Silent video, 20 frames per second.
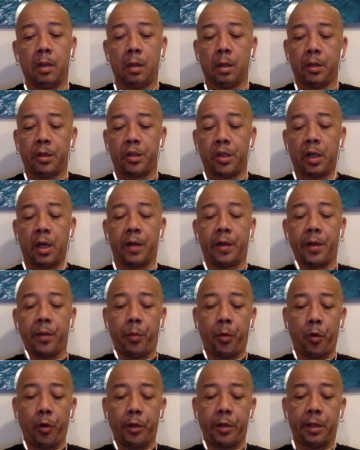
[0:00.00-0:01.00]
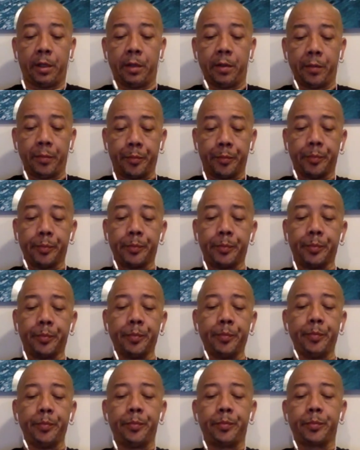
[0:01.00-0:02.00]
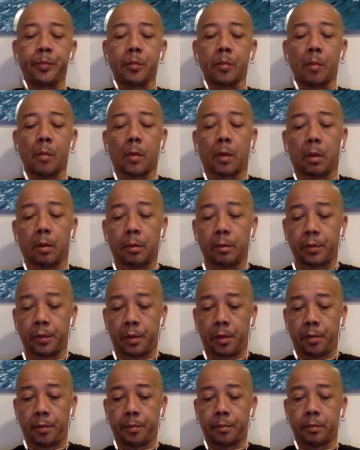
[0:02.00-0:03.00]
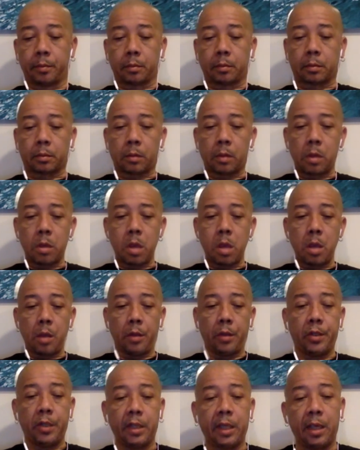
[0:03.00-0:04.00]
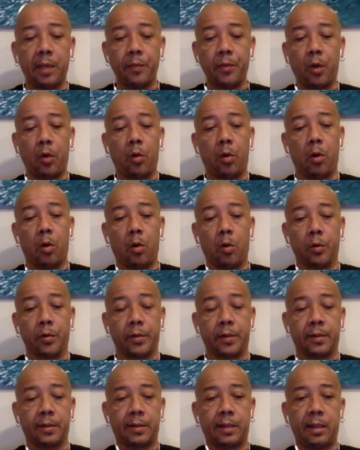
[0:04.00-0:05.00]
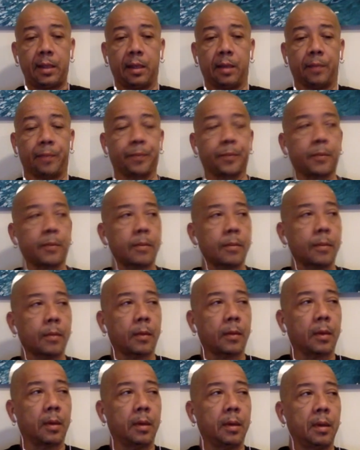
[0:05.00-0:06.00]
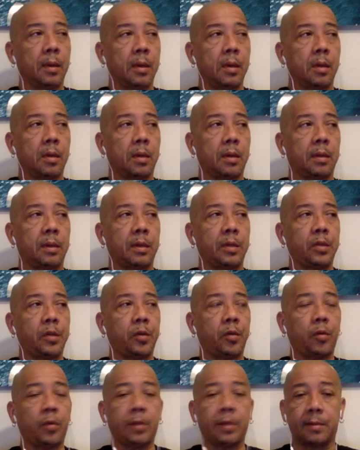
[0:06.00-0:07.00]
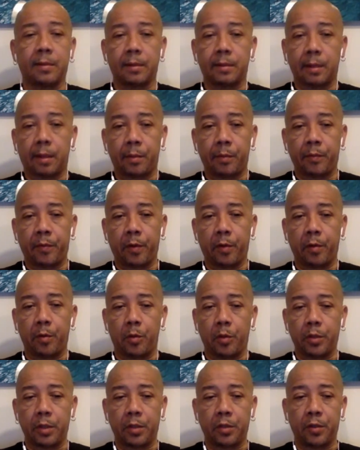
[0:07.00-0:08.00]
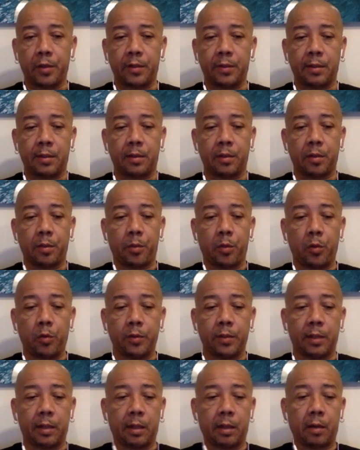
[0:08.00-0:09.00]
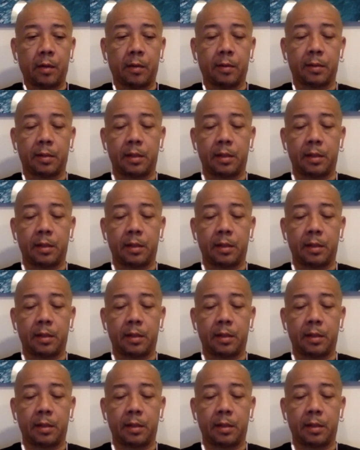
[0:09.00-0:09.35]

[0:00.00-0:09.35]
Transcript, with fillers: She got deported. So she came to our house to stay. And then she noticed that I'm very much interested into music and I was a